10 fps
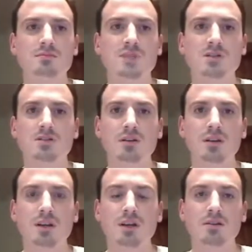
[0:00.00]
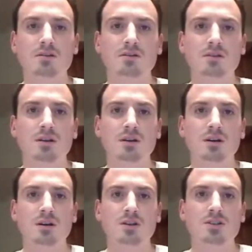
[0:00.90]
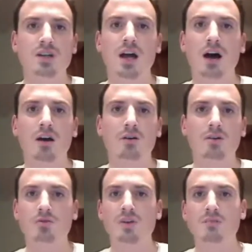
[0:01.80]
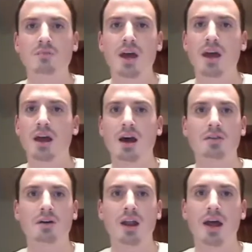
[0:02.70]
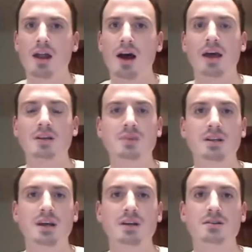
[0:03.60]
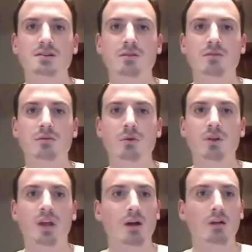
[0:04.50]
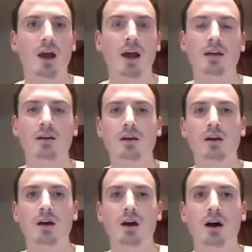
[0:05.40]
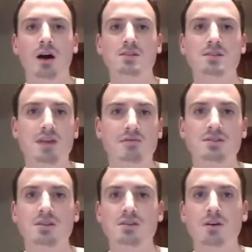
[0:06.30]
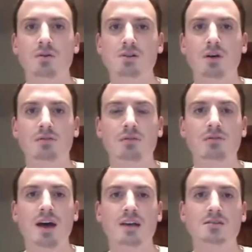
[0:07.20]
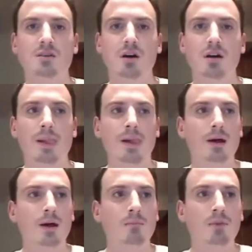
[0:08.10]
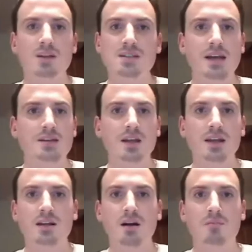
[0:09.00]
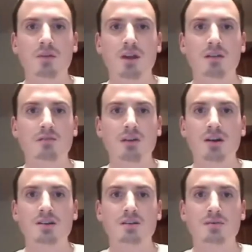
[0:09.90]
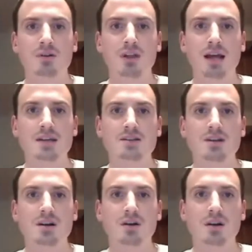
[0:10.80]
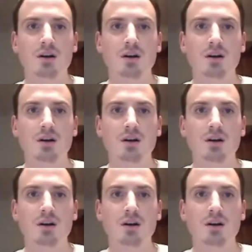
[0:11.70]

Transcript: Certainly Chicago and Green Bay, I thought, had high expectations going forward. Carolina, San Francisco was off to a fast start. But it's actually ended up being very similar to last year.